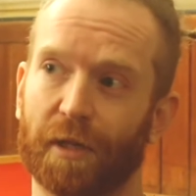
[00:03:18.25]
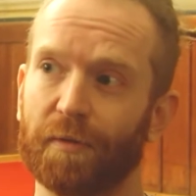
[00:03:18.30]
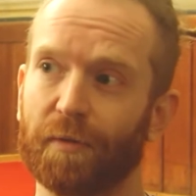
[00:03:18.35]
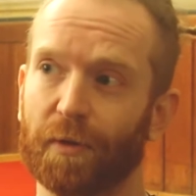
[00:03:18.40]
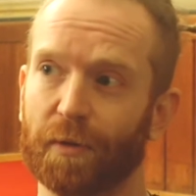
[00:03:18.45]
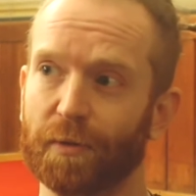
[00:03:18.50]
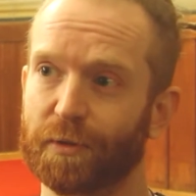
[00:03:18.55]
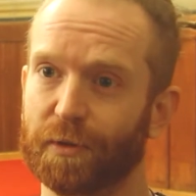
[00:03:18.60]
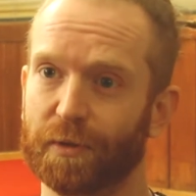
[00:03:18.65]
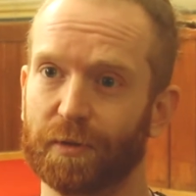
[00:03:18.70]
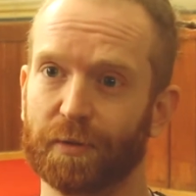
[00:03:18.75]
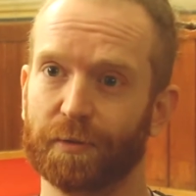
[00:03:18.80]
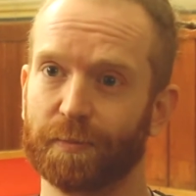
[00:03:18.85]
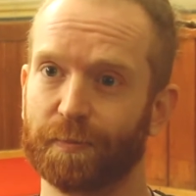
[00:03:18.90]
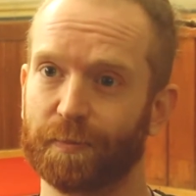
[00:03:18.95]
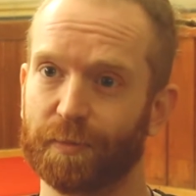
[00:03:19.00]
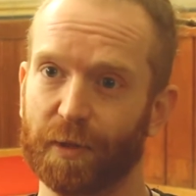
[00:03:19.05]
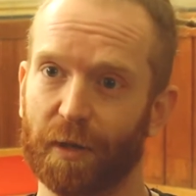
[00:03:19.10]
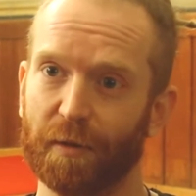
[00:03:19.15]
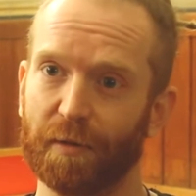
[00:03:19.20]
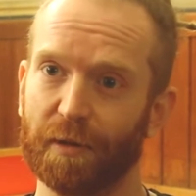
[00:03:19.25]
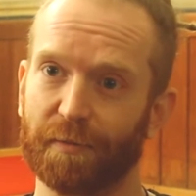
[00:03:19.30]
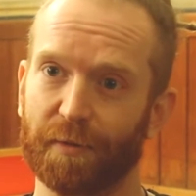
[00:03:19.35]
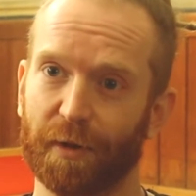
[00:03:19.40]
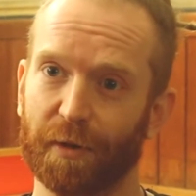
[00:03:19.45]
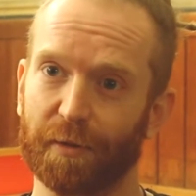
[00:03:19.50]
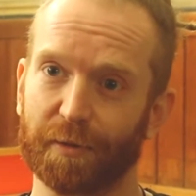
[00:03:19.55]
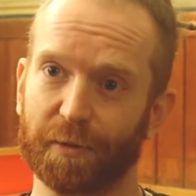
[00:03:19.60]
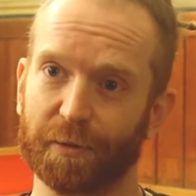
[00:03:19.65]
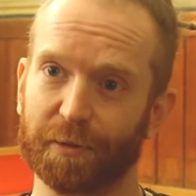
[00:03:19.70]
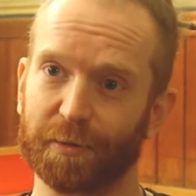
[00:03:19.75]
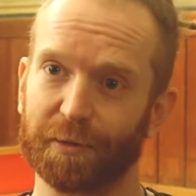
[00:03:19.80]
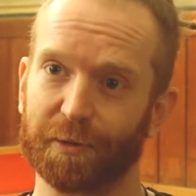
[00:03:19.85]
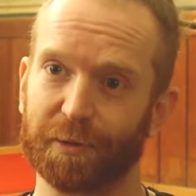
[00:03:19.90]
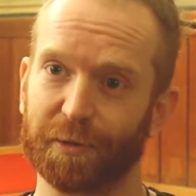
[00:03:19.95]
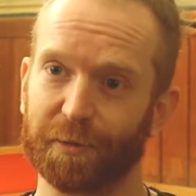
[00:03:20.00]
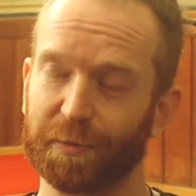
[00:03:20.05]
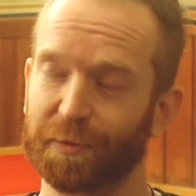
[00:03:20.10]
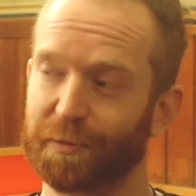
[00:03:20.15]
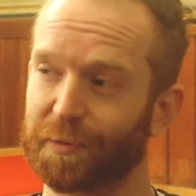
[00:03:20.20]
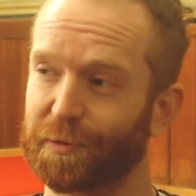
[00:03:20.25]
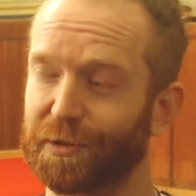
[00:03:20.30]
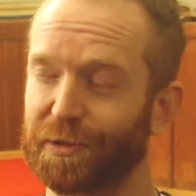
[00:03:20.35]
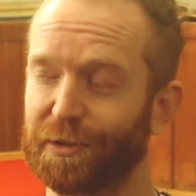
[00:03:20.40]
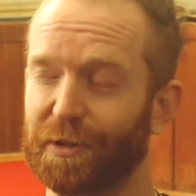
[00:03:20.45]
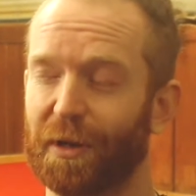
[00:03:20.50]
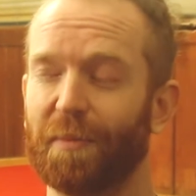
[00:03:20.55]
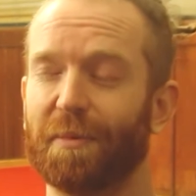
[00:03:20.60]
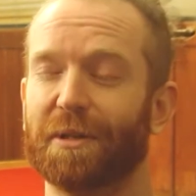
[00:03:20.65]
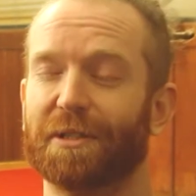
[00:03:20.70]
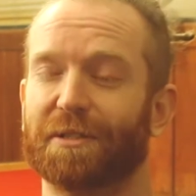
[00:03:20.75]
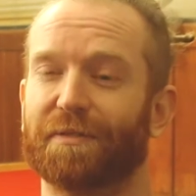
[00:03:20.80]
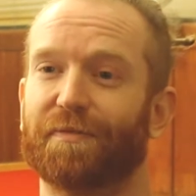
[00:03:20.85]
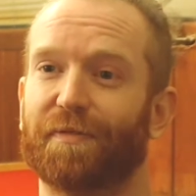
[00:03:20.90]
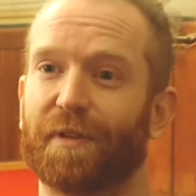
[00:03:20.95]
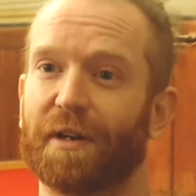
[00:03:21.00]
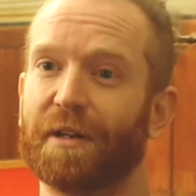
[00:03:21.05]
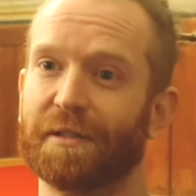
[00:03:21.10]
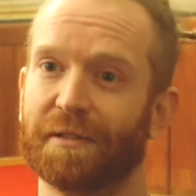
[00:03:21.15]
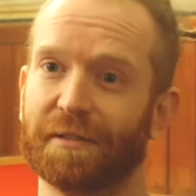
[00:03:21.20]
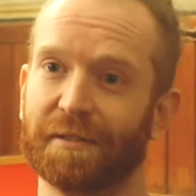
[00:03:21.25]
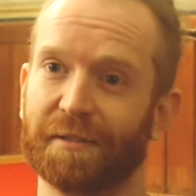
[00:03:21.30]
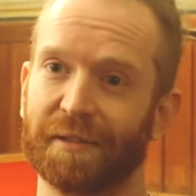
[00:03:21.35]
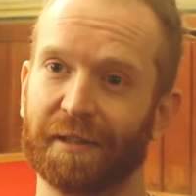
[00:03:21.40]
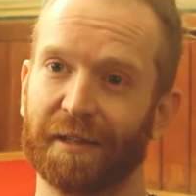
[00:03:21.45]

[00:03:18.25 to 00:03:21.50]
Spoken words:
old school solo vocals, which was so much fun.